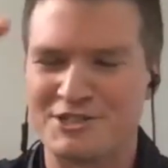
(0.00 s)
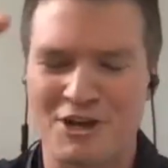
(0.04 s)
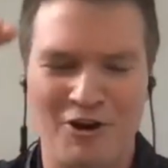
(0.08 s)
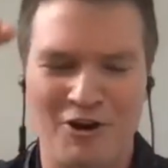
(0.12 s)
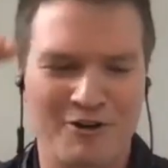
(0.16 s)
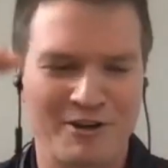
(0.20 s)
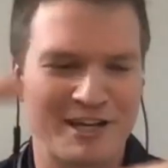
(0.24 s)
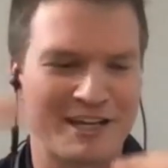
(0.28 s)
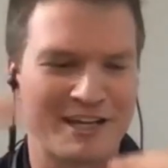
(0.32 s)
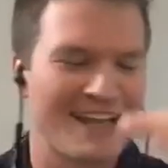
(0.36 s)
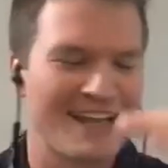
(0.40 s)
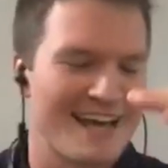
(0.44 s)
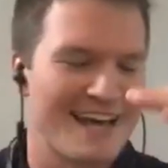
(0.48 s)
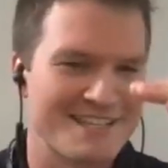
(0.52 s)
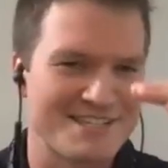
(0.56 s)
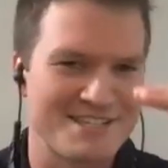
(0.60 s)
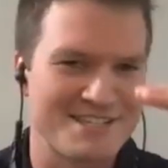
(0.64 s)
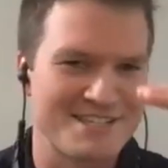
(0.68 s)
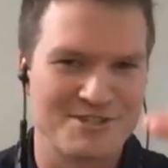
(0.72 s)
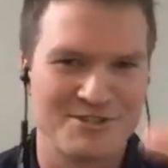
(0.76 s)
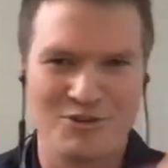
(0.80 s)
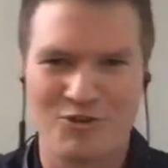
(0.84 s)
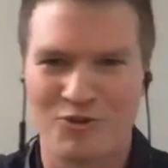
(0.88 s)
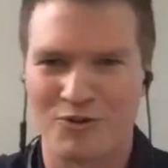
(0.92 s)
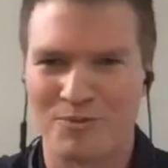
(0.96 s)
target classes
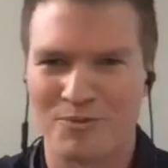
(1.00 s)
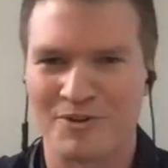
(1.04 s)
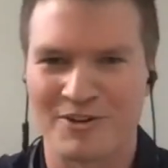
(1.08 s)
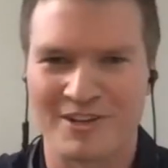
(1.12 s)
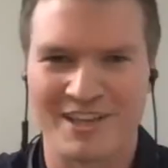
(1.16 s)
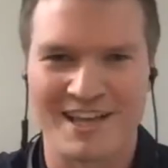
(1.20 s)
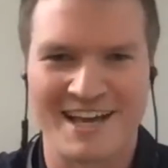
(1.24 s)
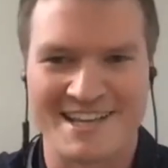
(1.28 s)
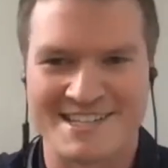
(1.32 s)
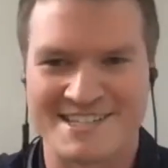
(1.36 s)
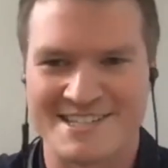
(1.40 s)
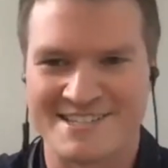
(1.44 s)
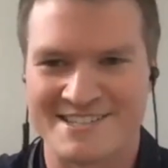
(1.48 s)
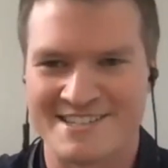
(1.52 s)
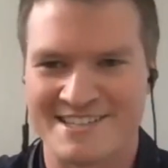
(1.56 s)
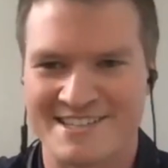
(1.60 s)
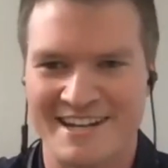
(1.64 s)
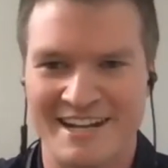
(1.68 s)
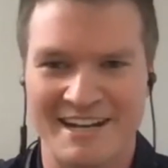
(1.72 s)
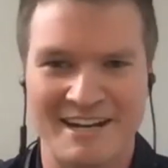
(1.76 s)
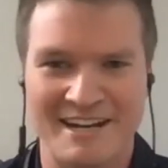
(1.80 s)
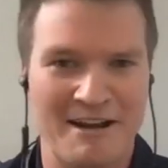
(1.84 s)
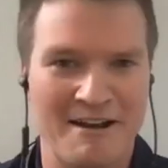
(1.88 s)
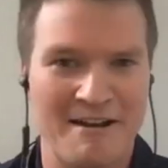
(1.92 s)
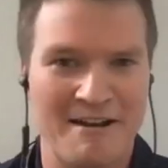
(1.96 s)
and normal classes, and
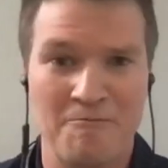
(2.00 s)
it,